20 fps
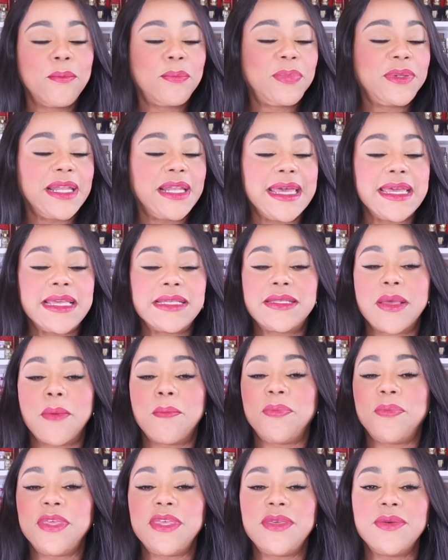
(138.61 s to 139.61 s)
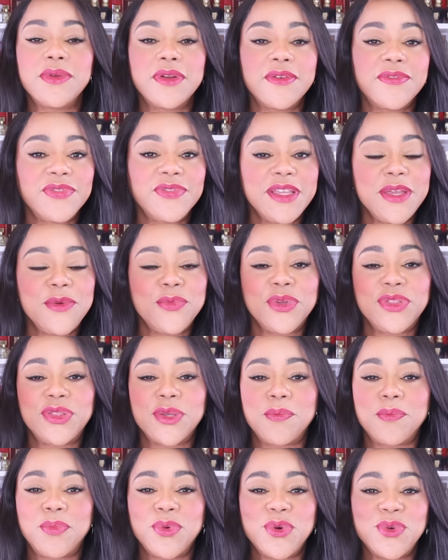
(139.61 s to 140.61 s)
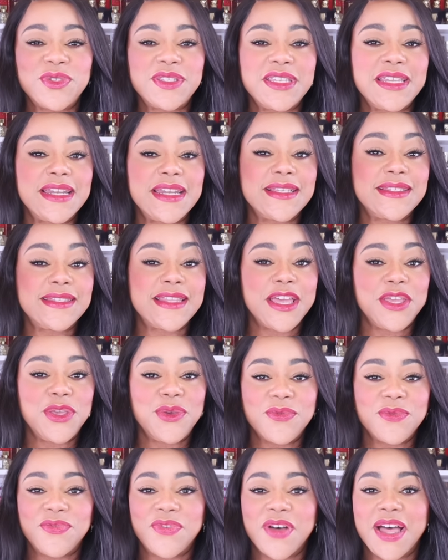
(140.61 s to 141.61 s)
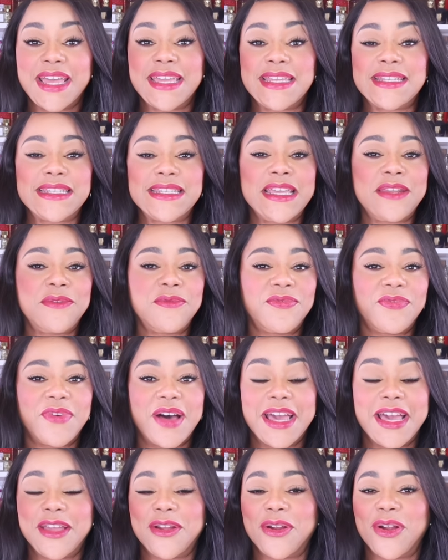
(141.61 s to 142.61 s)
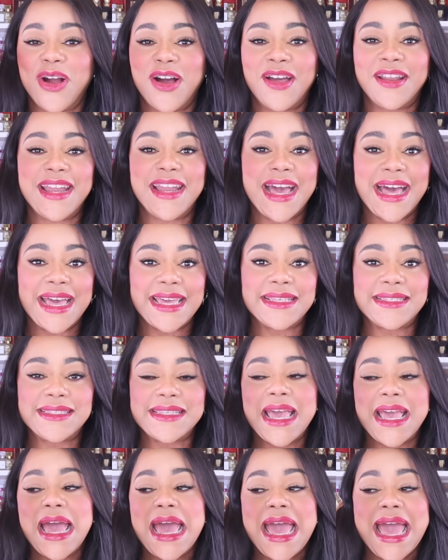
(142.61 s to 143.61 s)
plays beautifully with the booziness that you find in Fire on Ice.